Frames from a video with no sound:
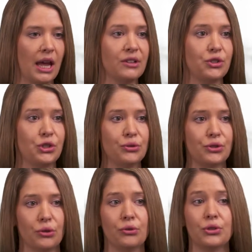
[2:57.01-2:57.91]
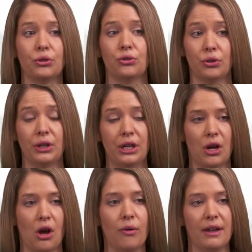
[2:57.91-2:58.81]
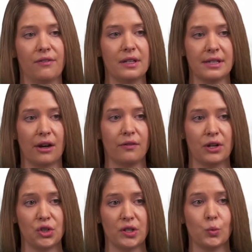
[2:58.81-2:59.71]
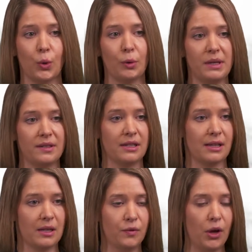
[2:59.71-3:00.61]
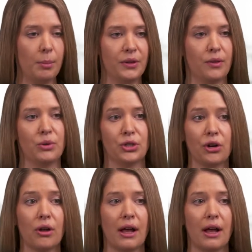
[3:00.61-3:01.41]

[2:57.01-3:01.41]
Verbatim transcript: It's too soon to truly know if these interventions will be successful, but the maternal